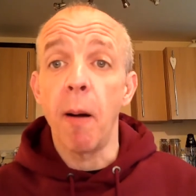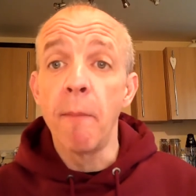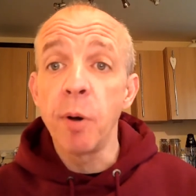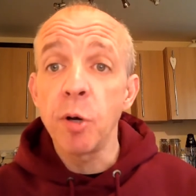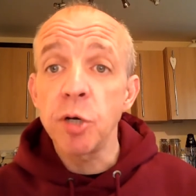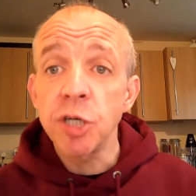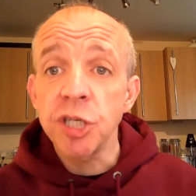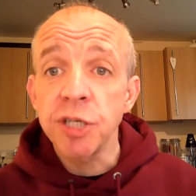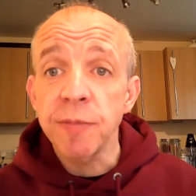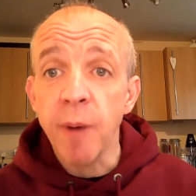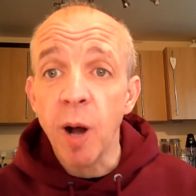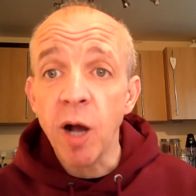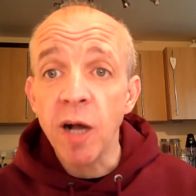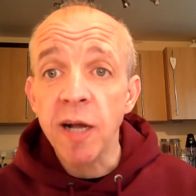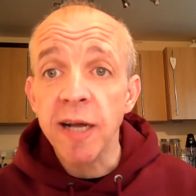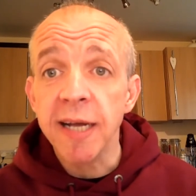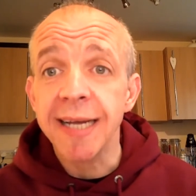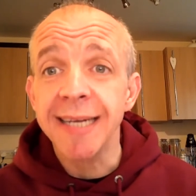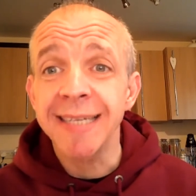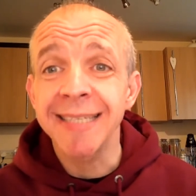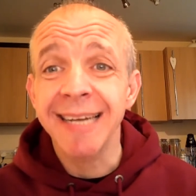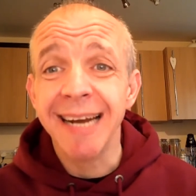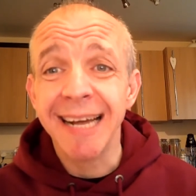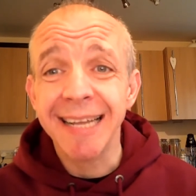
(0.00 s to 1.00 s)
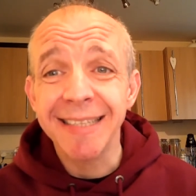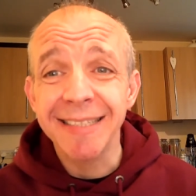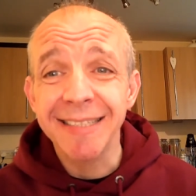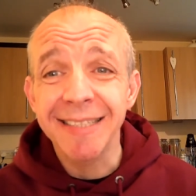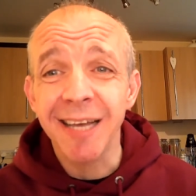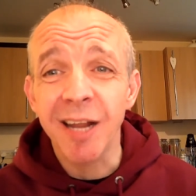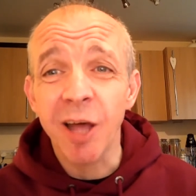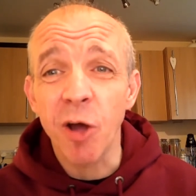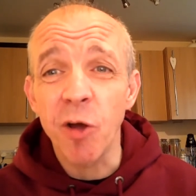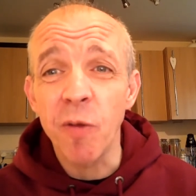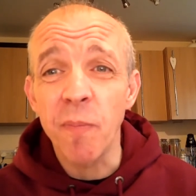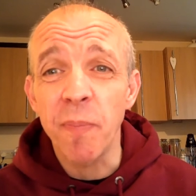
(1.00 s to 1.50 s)
a bushbuck is an
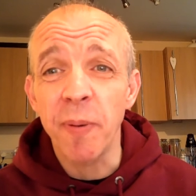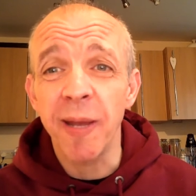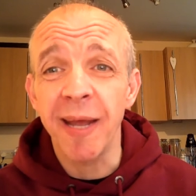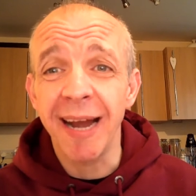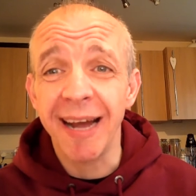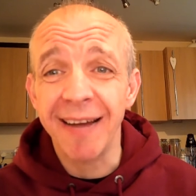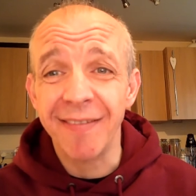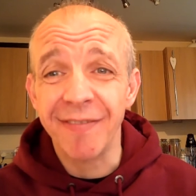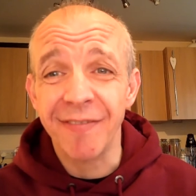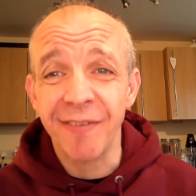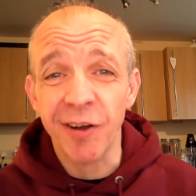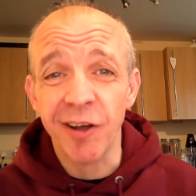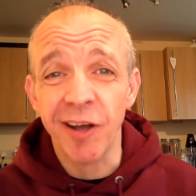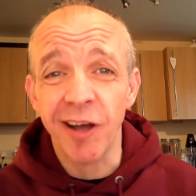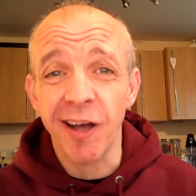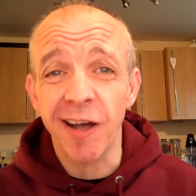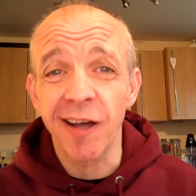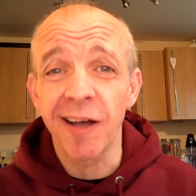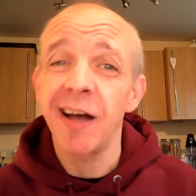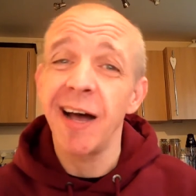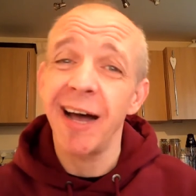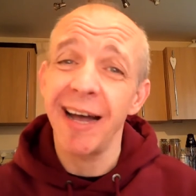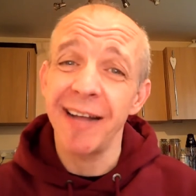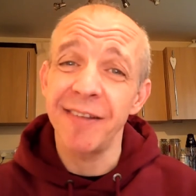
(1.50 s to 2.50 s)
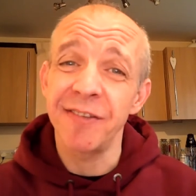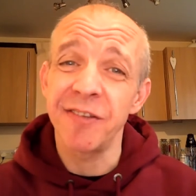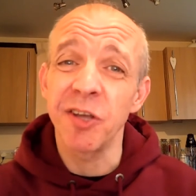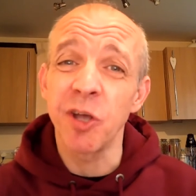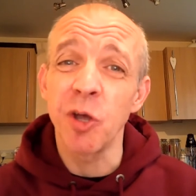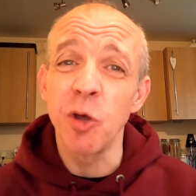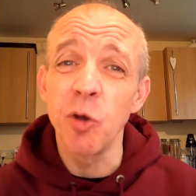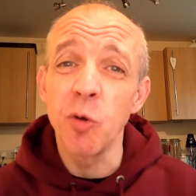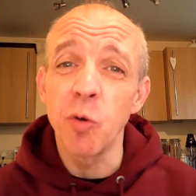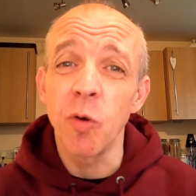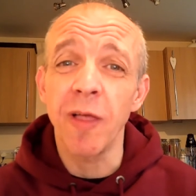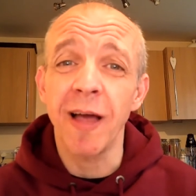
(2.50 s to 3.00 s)
antelope in Africa. I had to
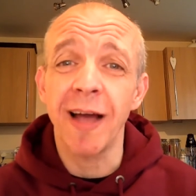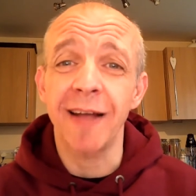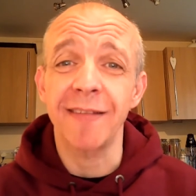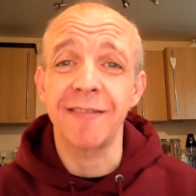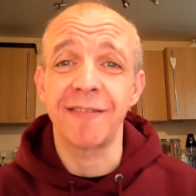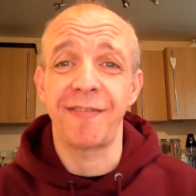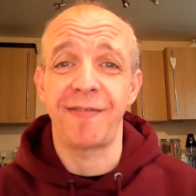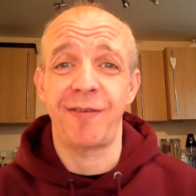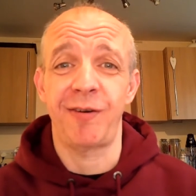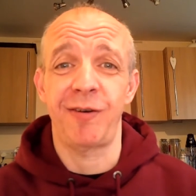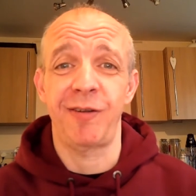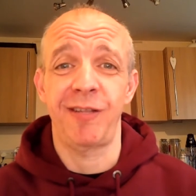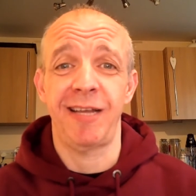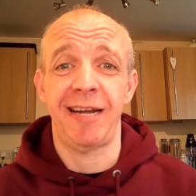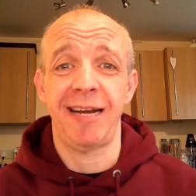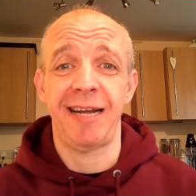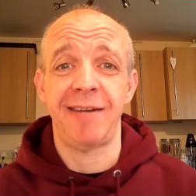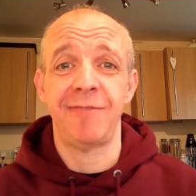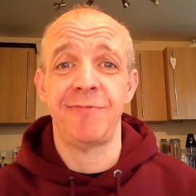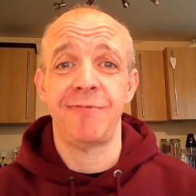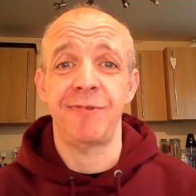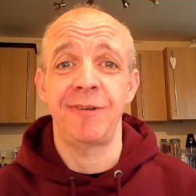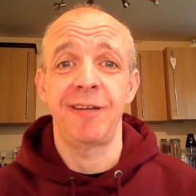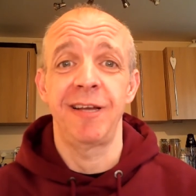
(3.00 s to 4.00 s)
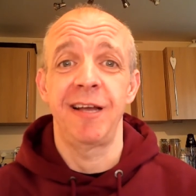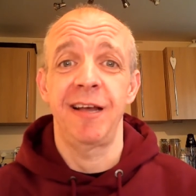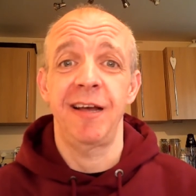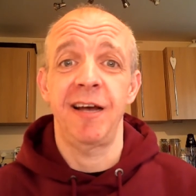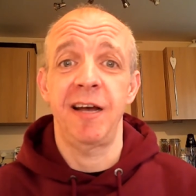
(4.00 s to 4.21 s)
Google that to find that out.